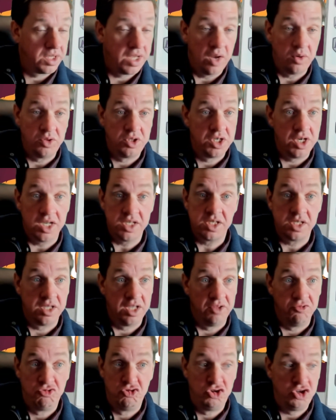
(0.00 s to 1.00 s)
out
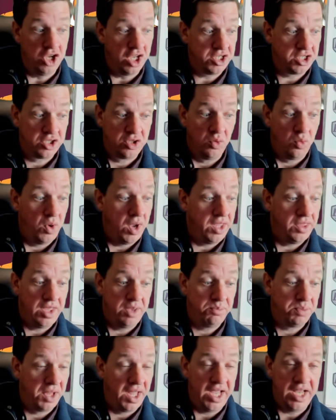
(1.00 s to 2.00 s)
just the way they
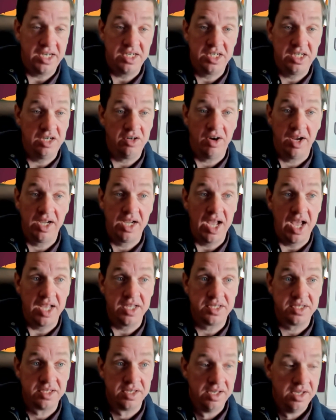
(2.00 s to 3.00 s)
planned here, I
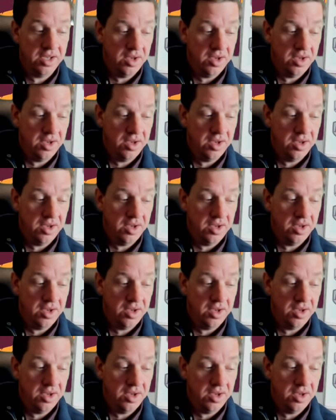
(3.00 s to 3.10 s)
guess.